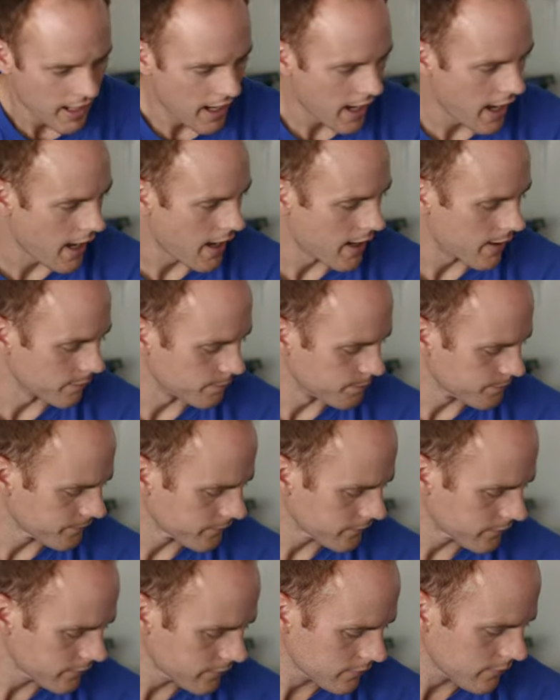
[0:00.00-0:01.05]
Um,
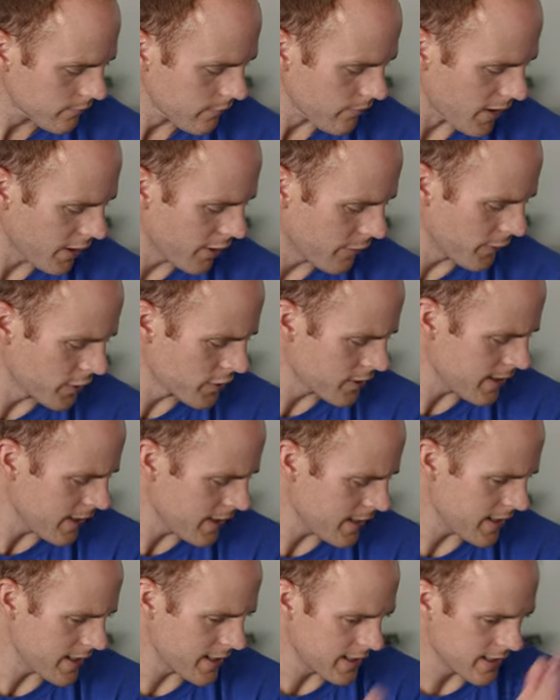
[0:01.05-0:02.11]
the first
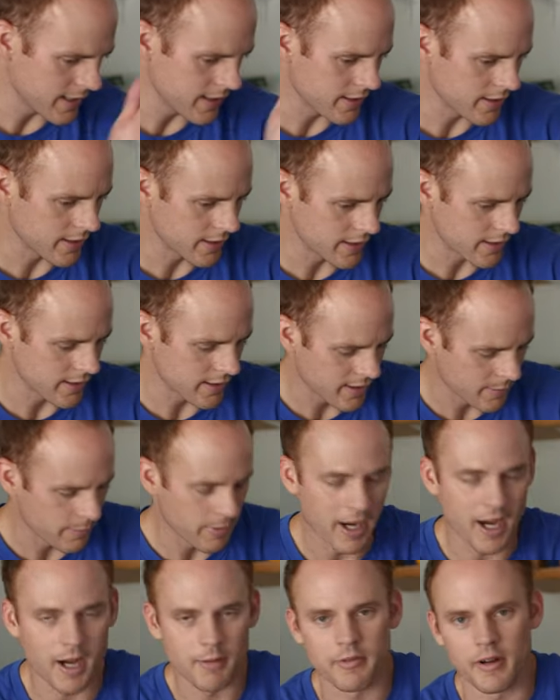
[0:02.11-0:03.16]
thing is this is the
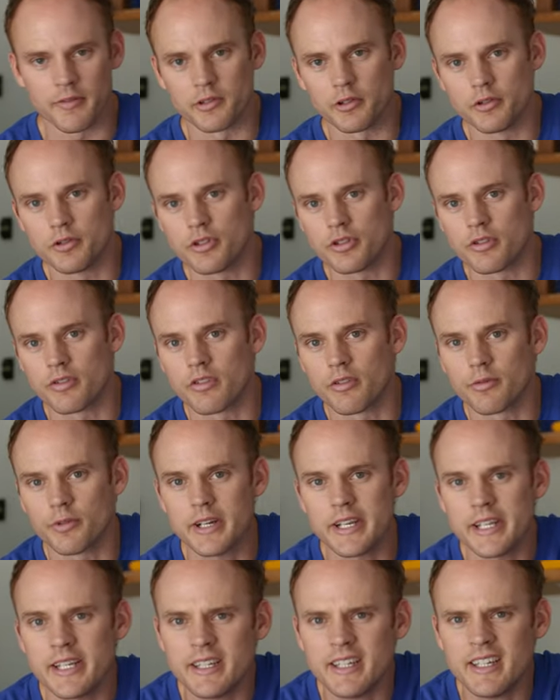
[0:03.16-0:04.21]
Bob Revolution
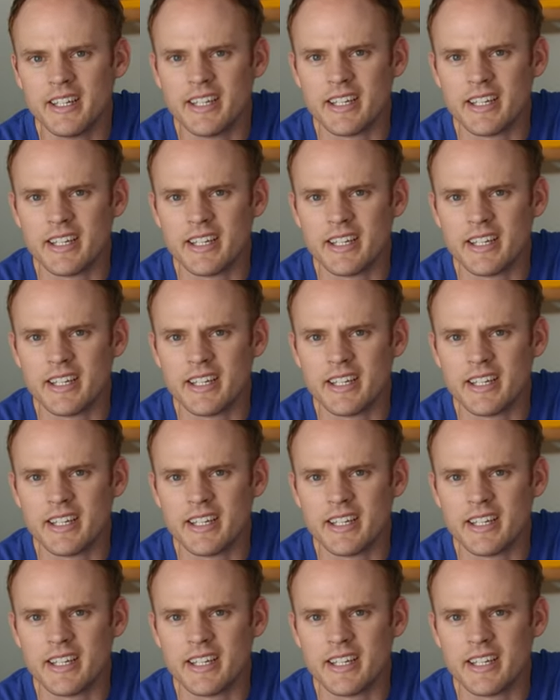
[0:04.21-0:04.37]
3.